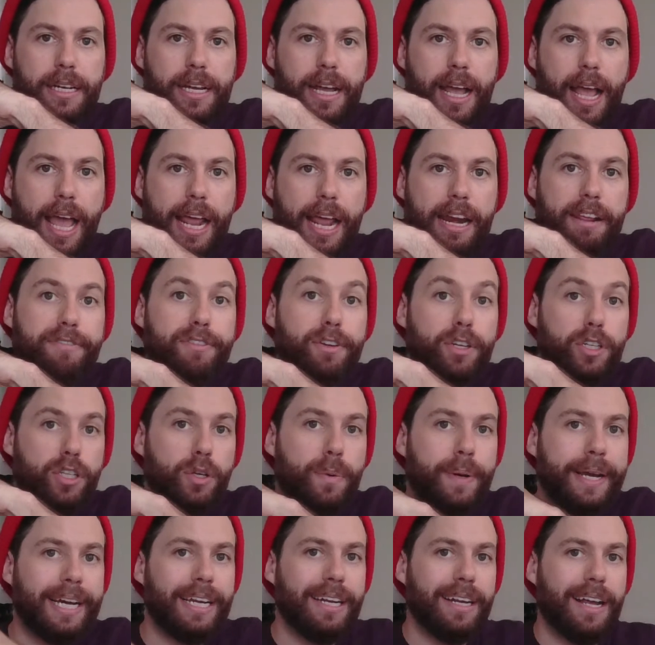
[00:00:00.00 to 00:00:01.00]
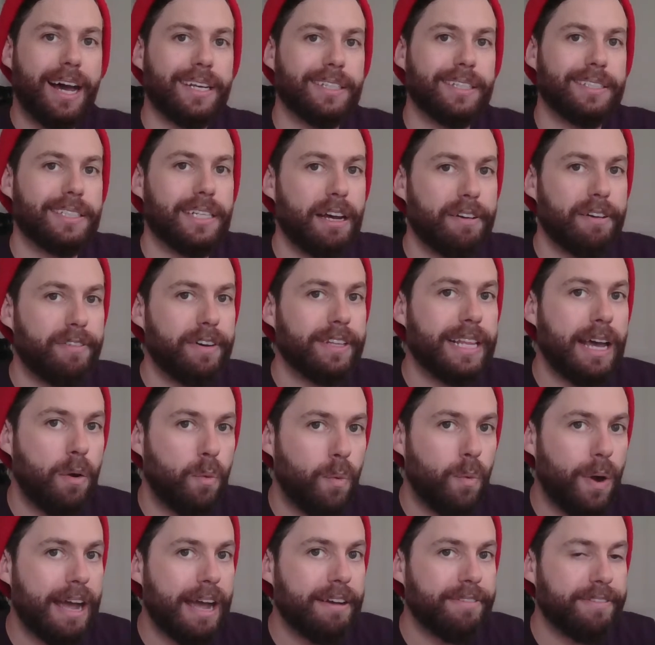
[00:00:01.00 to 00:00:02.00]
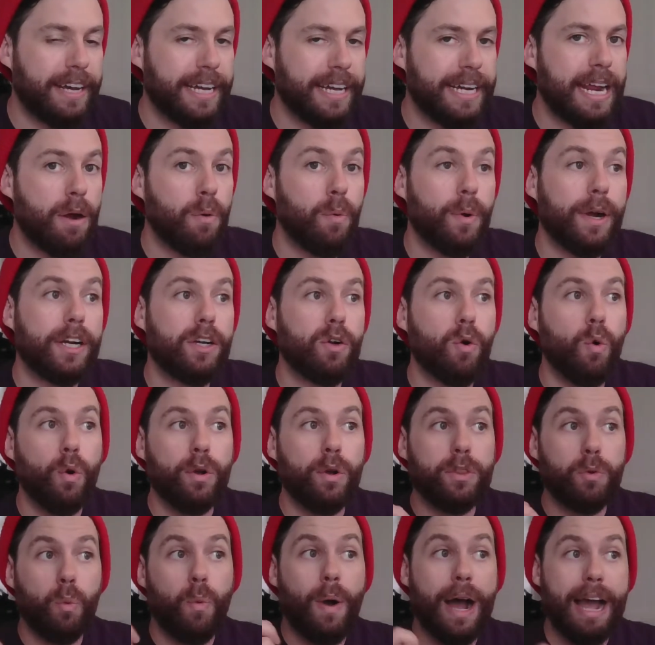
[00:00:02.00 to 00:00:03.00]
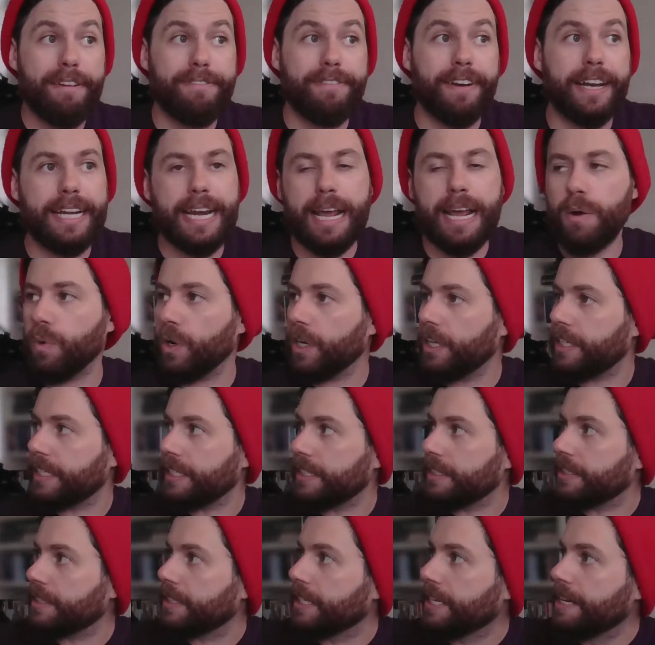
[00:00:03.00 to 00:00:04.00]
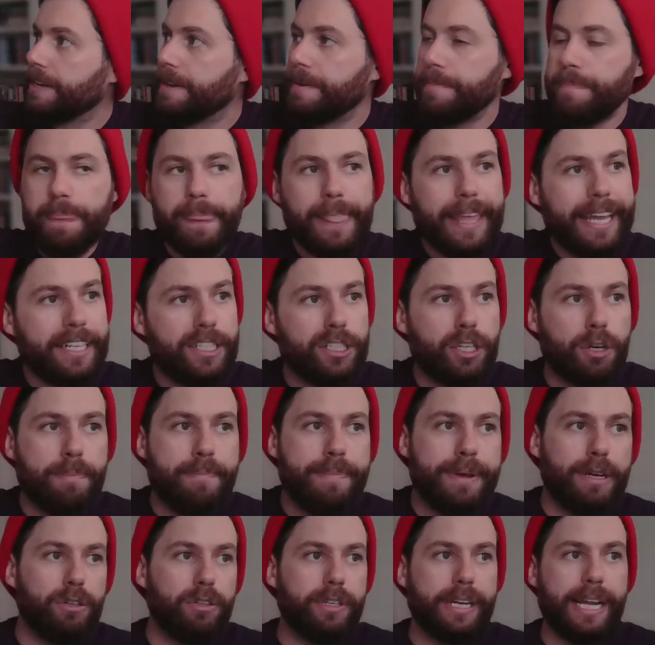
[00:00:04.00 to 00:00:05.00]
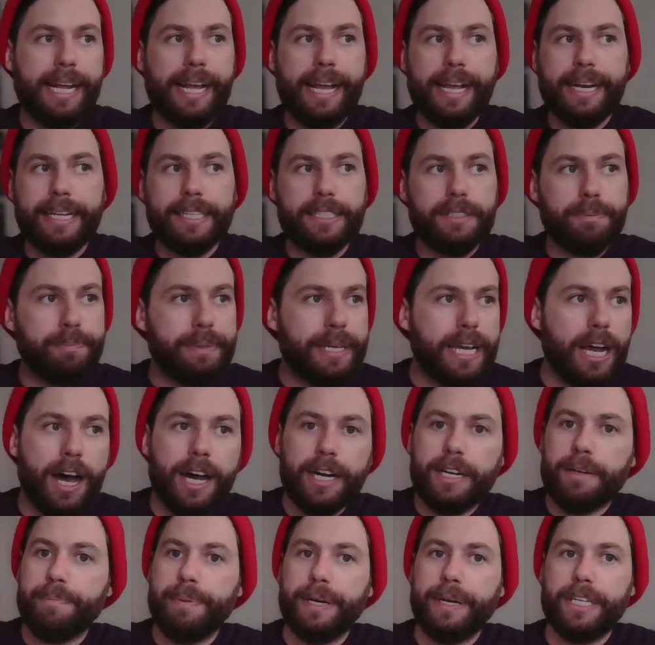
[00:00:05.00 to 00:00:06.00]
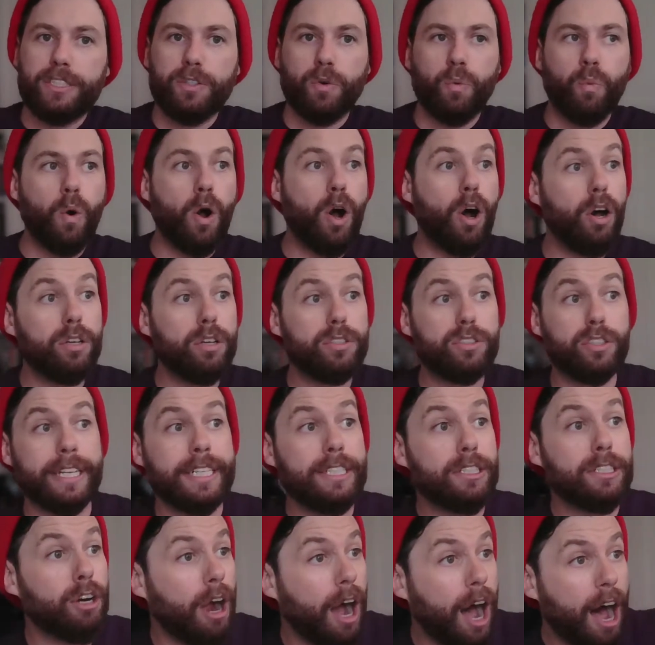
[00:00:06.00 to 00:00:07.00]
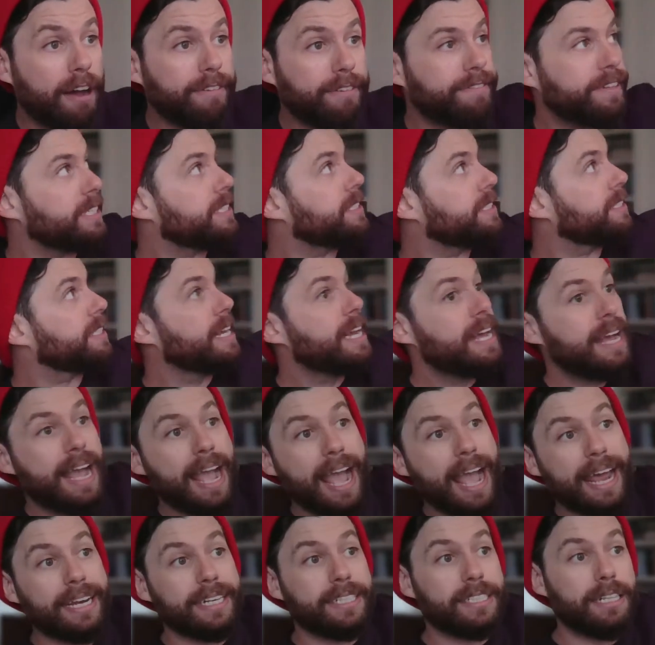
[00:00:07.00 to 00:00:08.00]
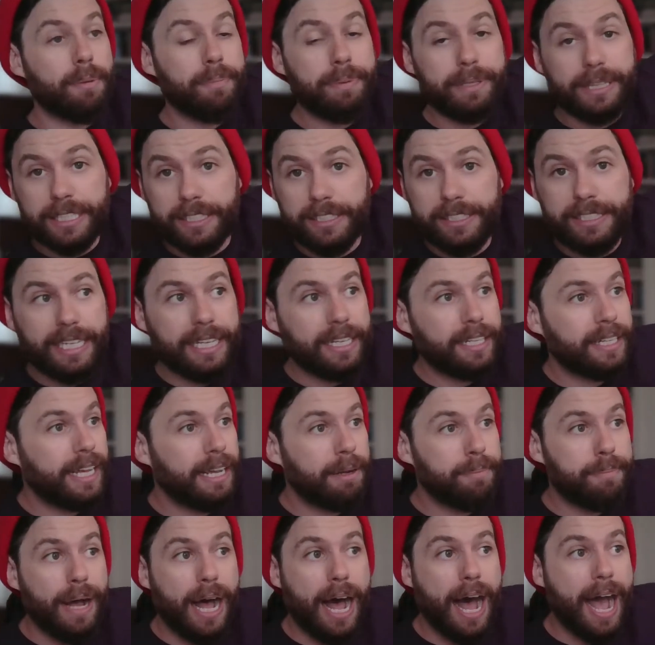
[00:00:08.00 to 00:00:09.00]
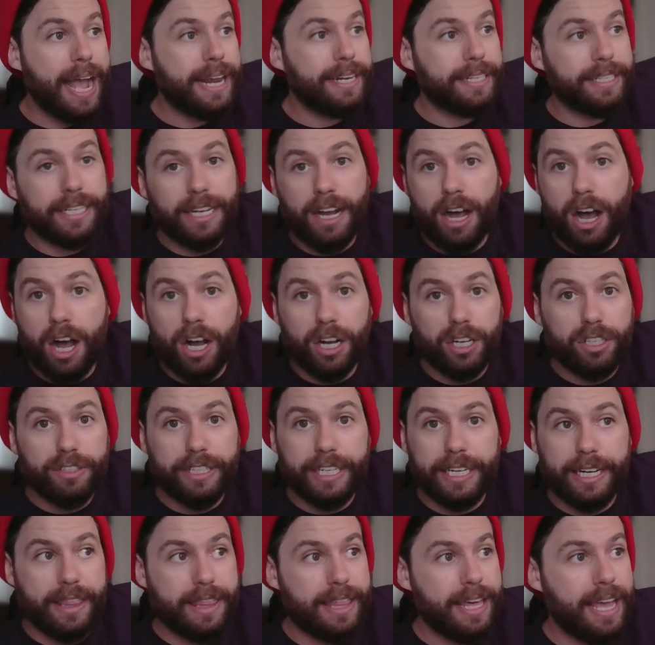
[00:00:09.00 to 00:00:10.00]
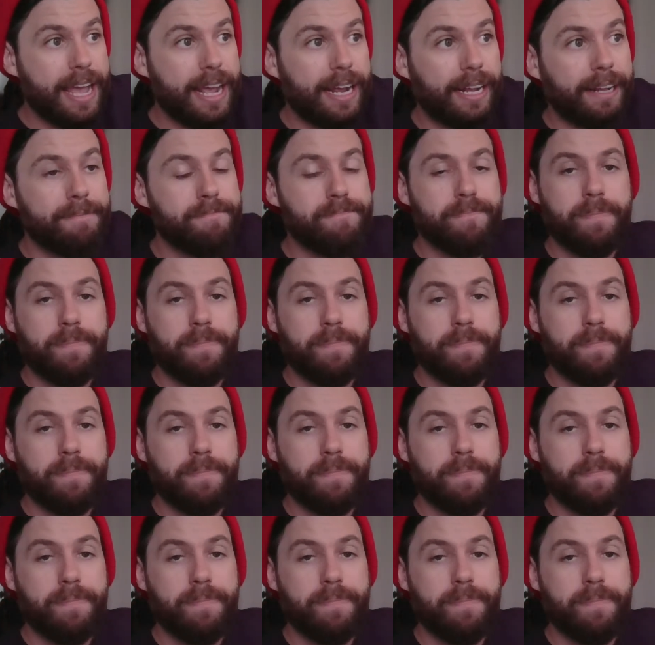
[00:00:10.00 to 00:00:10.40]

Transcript: And if you're doing a lot of stuff on that Wi-Fi network, or the Wi-Fi network is in your building and it's beyond a bunch of walls, or in your office and it's up in the ceiling behind a concrete thing,